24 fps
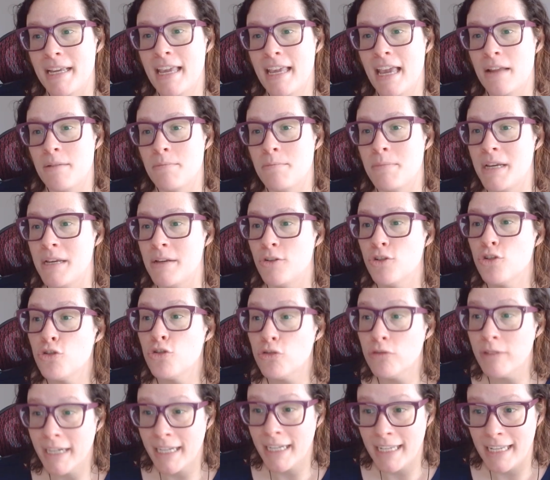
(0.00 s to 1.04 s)
it can be
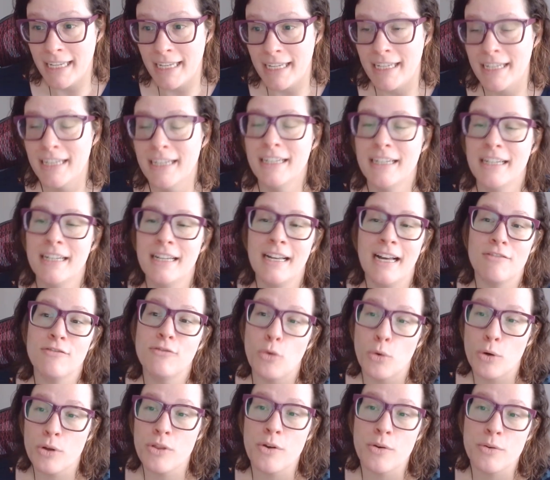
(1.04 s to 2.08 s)
tricky
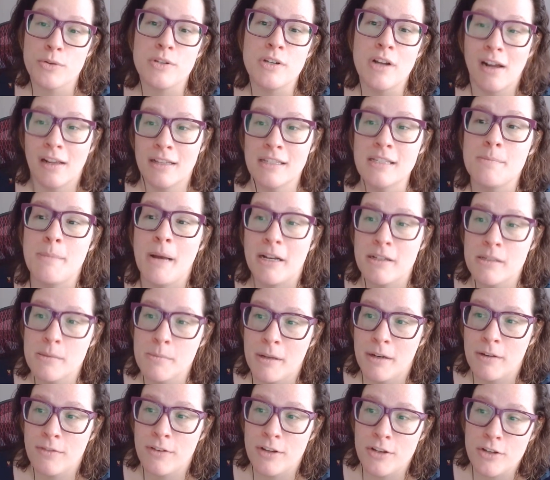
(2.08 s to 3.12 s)
for those non-spouse
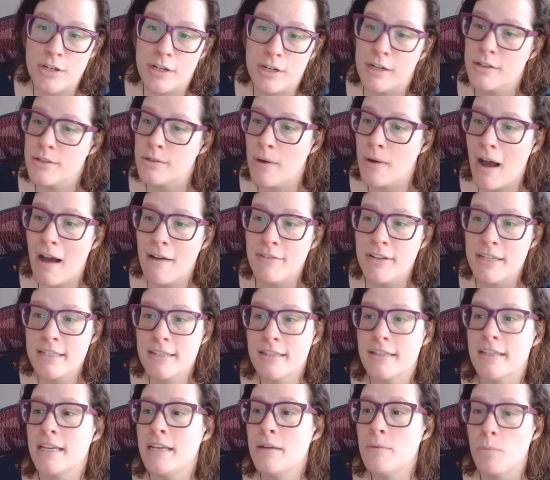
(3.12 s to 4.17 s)
beneficiaries. So
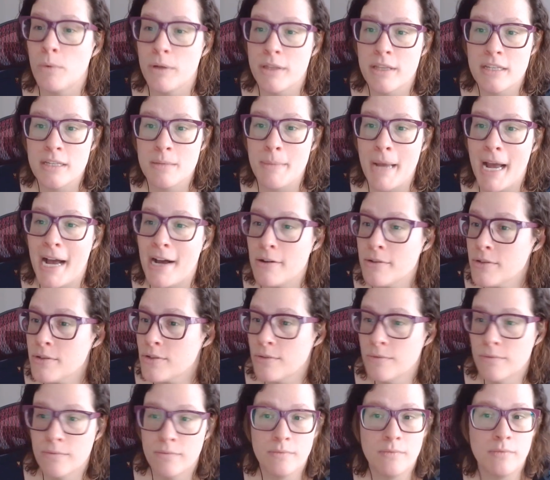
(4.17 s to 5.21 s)
obviously, with a
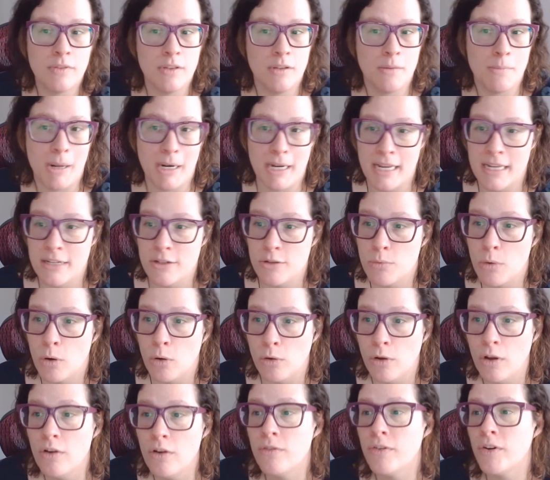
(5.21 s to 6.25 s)
spouse, the money gets
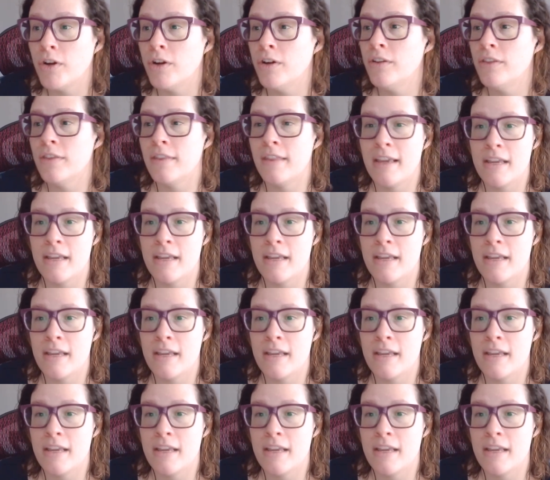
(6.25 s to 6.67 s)
rolled over.